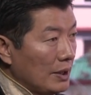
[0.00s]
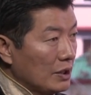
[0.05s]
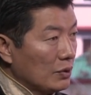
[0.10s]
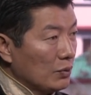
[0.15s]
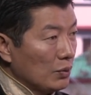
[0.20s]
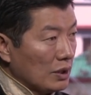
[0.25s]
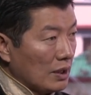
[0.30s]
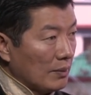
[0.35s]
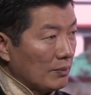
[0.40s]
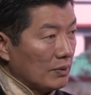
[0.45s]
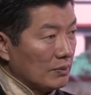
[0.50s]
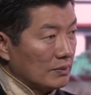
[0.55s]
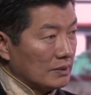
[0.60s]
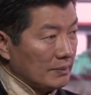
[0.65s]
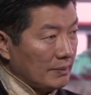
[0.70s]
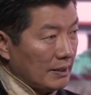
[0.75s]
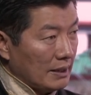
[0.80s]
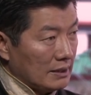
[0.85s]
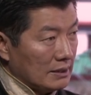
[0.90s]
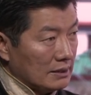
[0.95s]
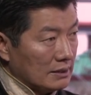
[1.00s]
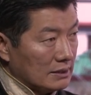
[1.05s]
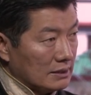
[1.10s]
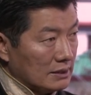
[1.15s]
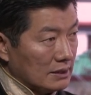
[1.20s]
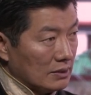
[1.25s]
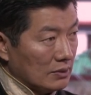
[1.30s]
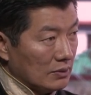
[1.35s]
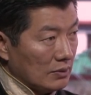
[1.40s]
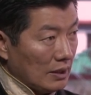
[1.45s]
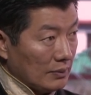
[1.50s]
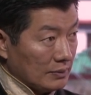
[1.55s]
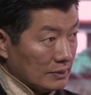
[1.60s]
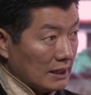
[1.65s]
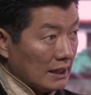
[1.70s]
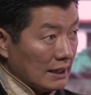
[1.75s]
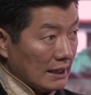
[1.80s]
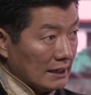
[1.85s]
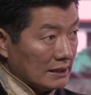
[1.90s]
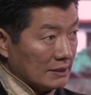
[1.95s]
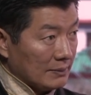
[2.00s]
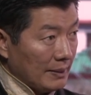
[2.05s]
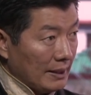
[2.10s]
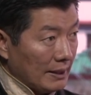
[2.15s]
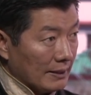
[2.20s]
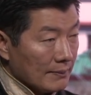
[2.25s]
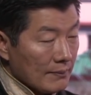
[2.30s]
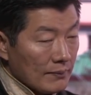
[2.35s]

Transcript: equal number of Tibetans, you know, outside as well.